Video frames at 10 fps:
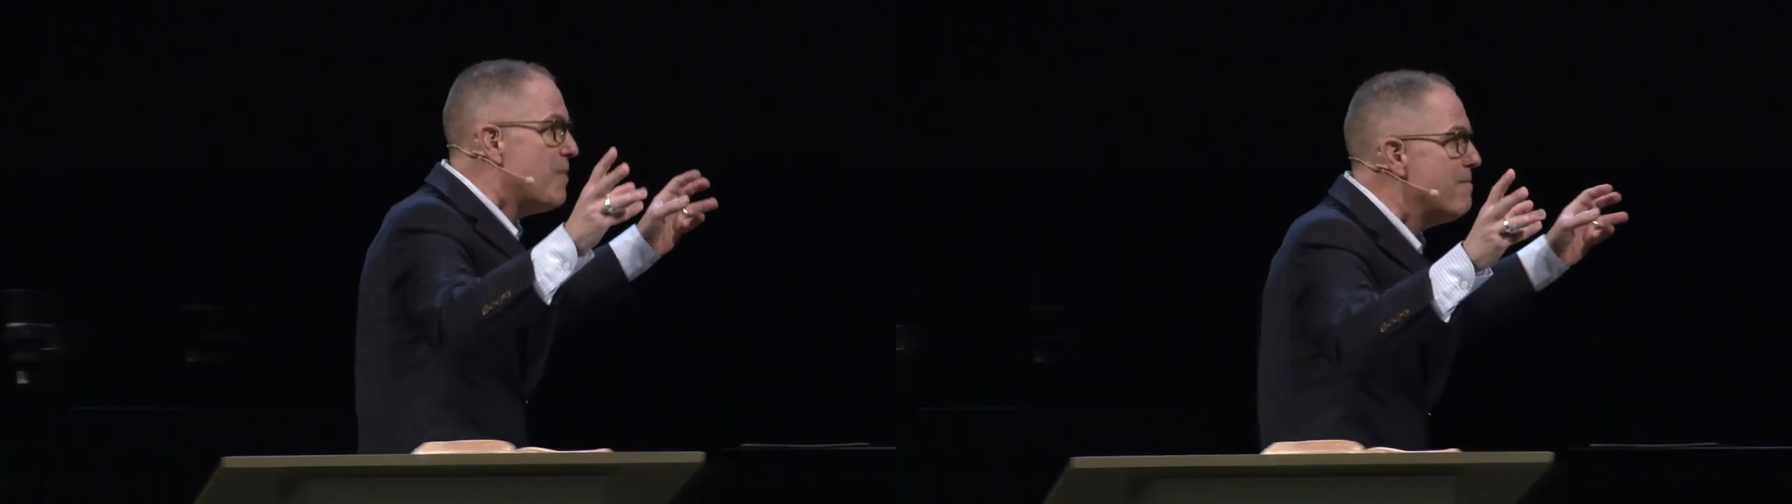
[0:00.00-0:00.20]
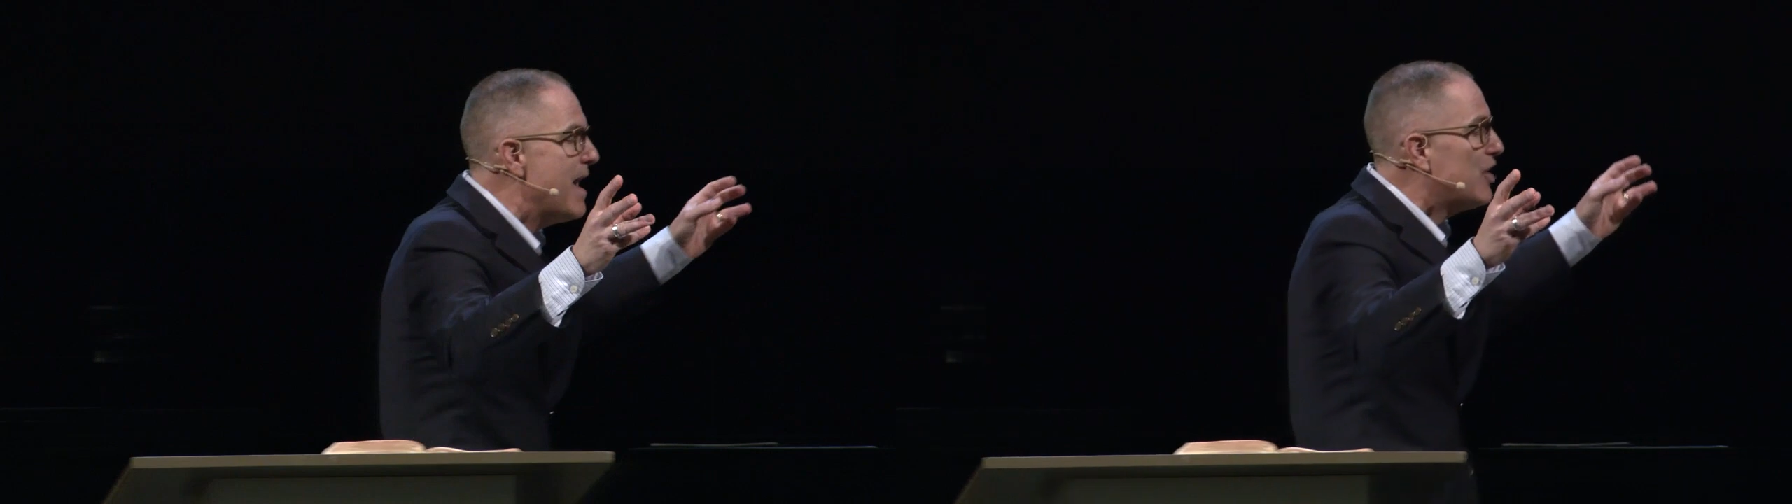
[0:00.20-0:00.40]

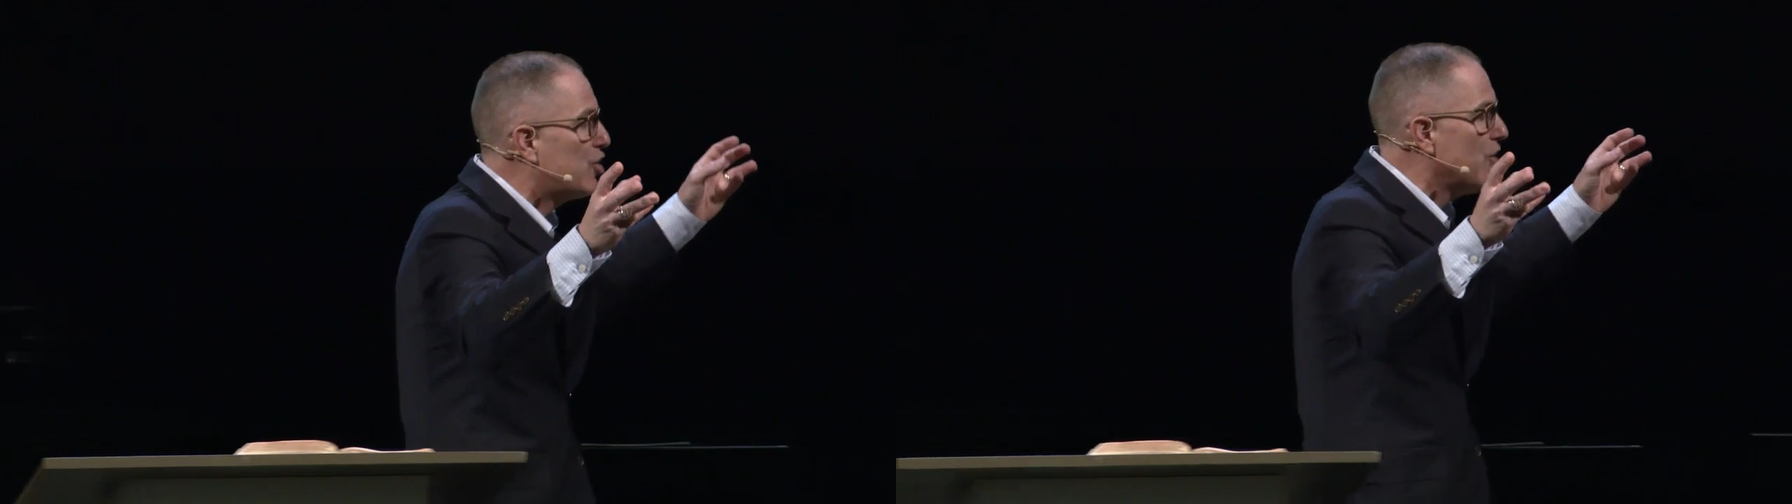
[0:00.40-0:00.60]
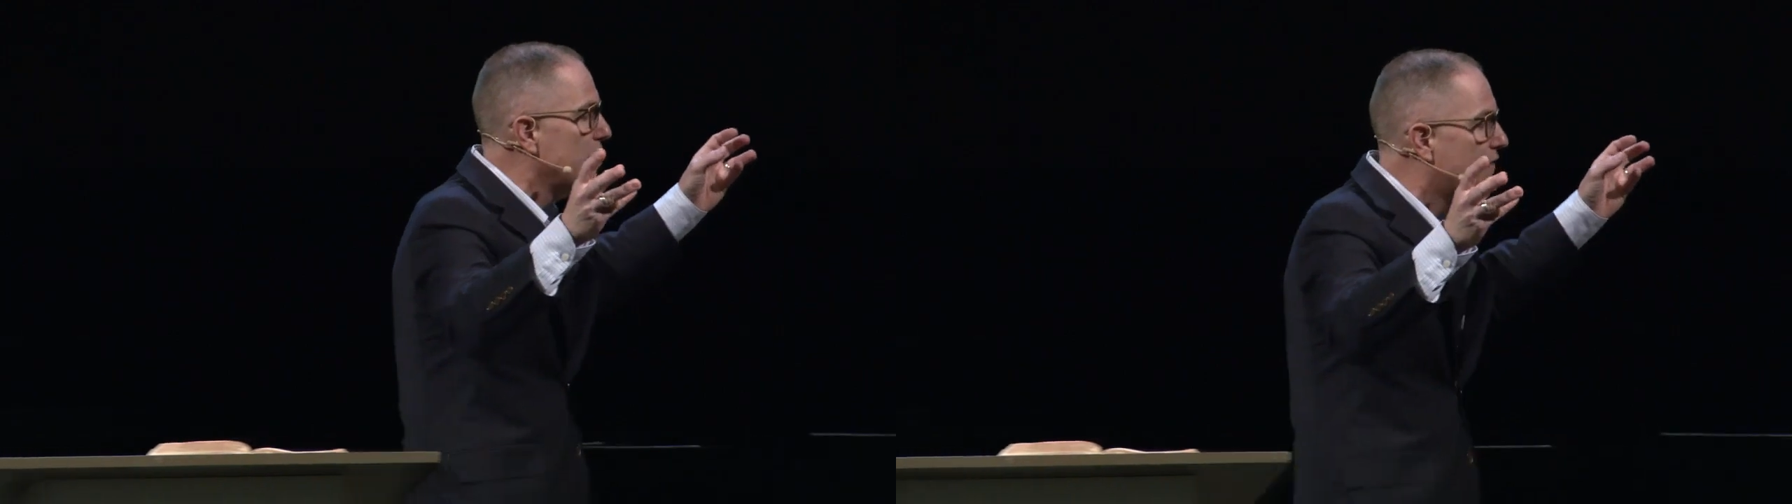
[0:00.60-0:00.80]
but make
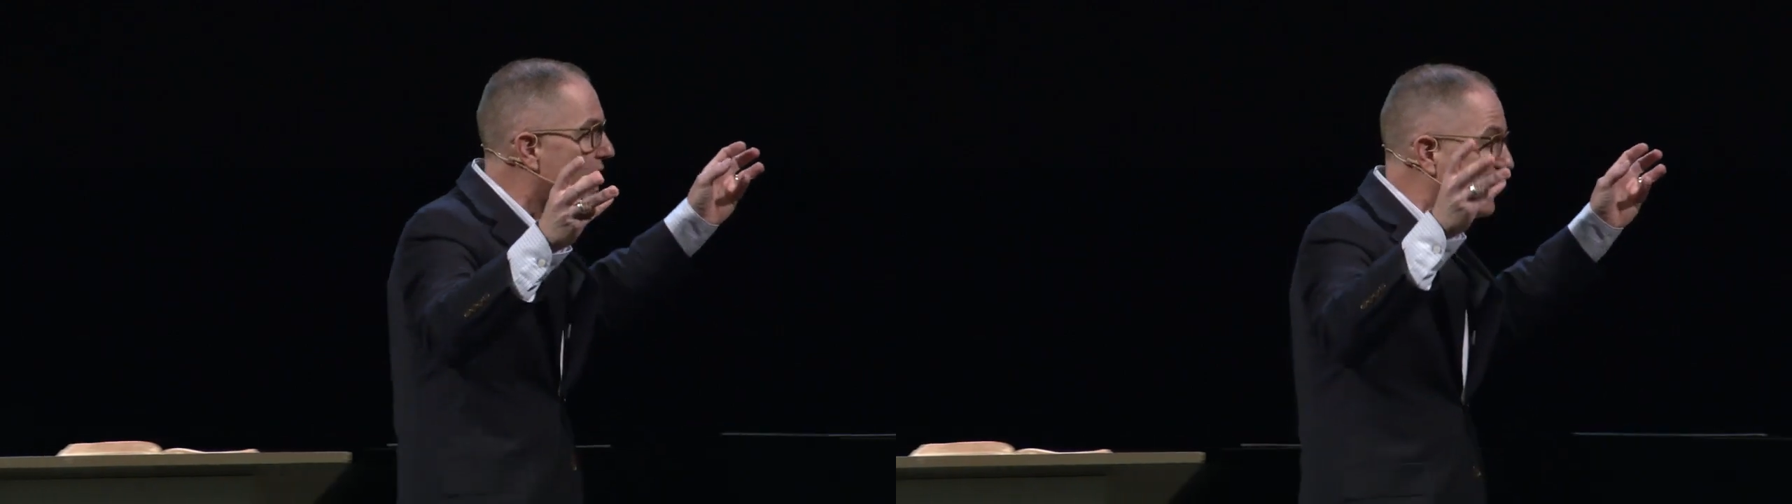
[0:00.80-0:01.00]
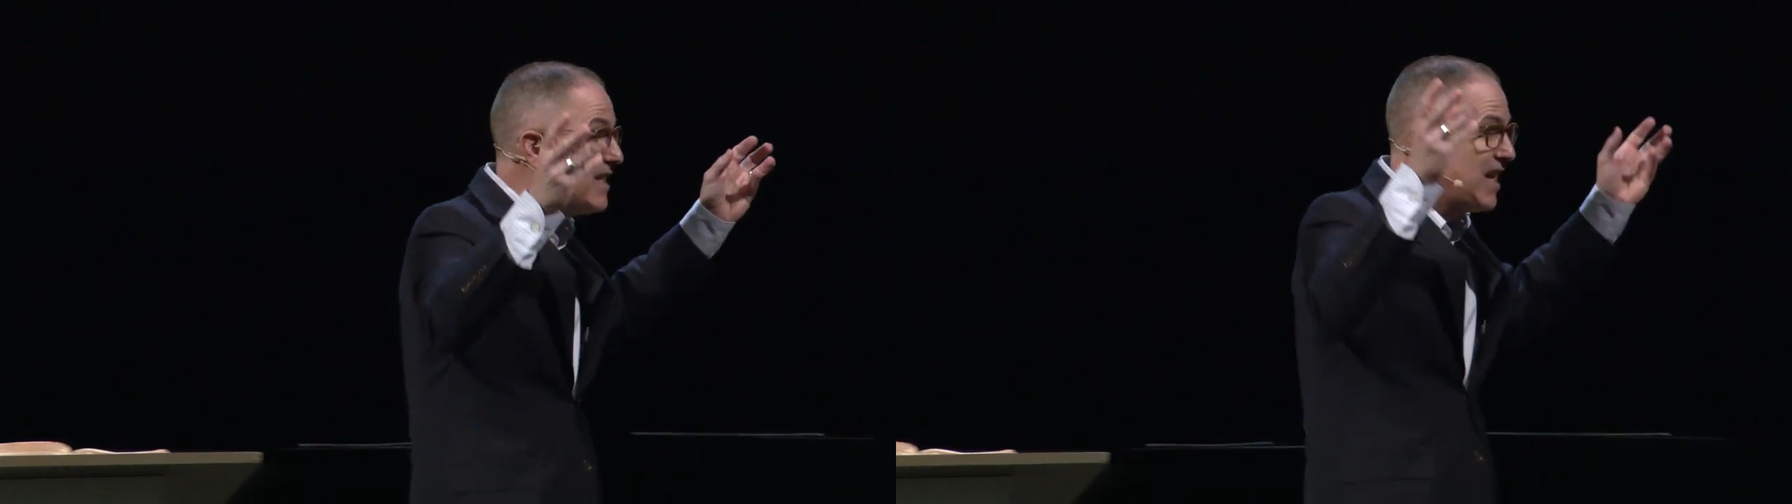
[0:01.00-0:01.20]
sure you've
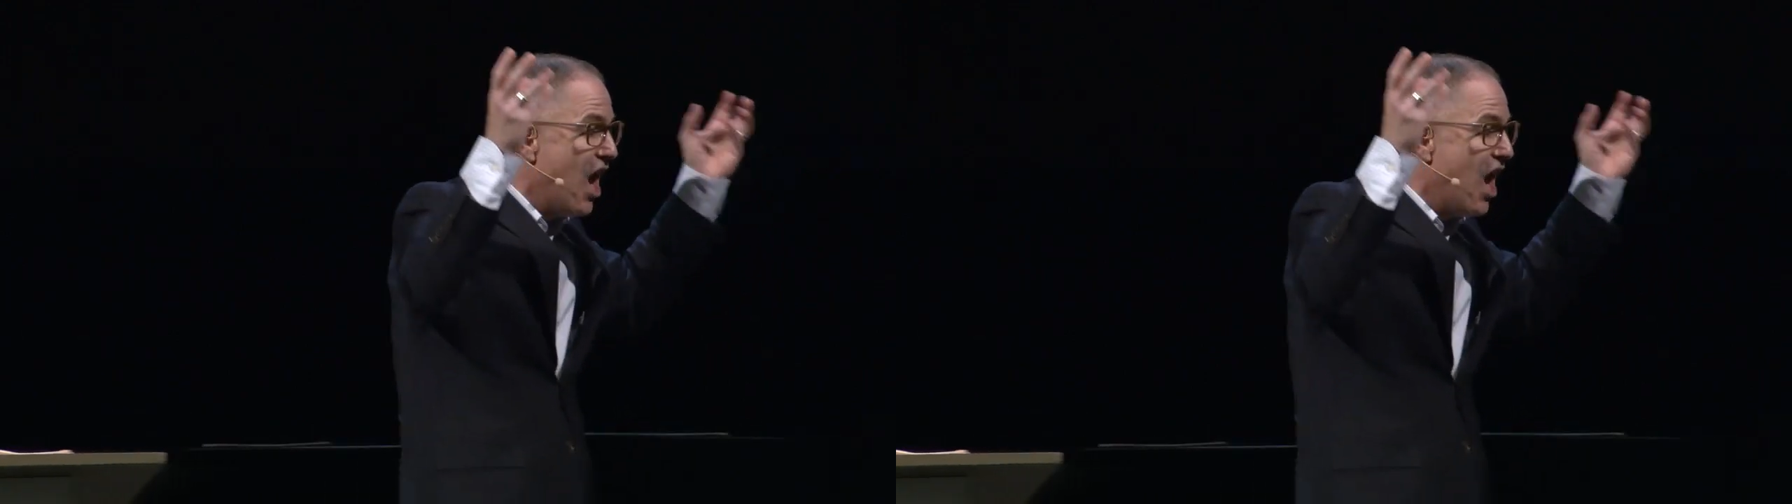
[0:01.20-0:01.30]
got this